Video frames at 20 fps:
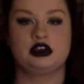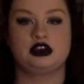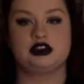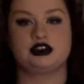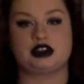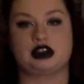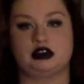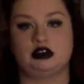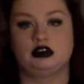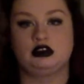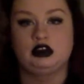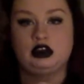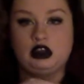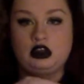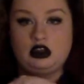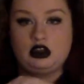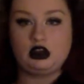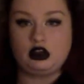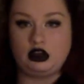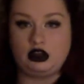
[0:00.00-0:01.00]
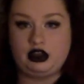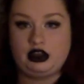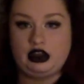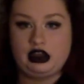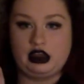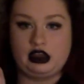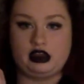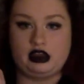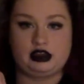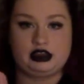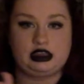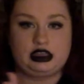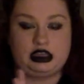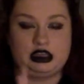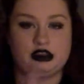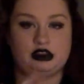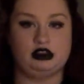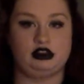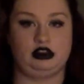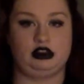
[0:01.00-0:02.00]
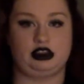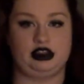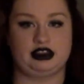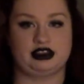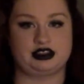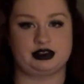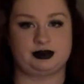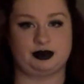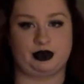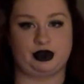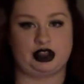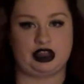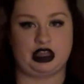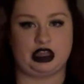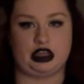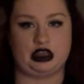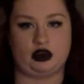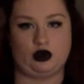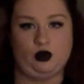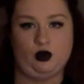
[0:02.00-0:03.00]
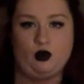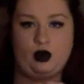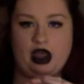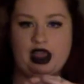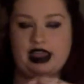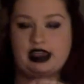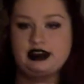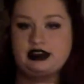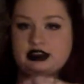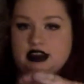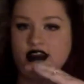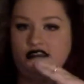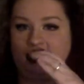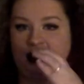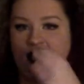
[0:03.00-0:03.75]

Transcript: So, on a killing spree in white,